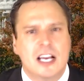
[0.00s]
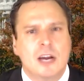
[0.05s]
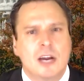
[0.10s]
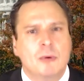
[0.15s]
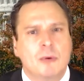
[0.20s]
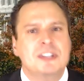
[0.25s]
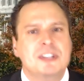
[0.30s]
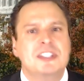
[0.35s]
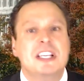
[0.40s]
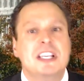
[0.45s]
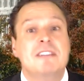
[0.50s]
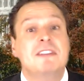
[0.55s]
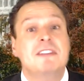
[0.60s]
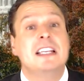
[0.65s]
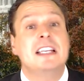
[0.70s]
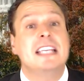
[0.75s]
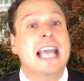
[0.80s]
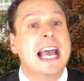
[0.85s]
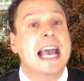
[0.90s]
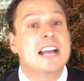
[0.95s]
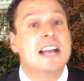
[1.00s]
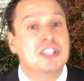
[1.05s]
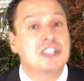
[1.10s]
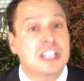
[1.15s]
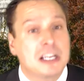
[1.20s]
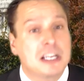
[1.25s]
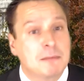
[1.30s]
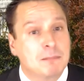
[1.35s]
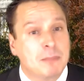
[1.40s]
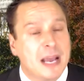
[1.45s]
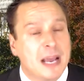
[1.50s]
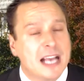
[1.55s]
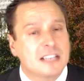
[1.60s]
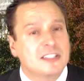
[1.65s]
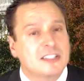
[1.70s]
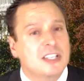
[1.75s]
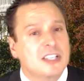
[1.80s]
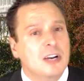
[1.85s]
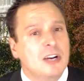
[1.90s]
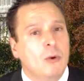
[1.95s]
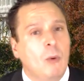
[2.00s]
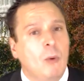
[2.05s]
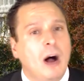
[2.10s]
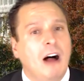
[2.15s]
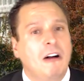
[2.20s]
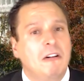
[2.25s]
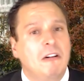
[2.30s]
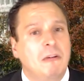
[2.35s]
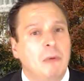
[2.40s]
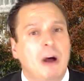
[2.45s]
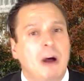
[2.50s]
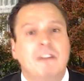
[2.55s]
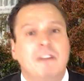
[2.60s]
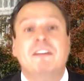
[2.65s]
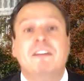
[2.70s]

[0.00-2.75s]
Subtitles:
receiving cash kickbacks while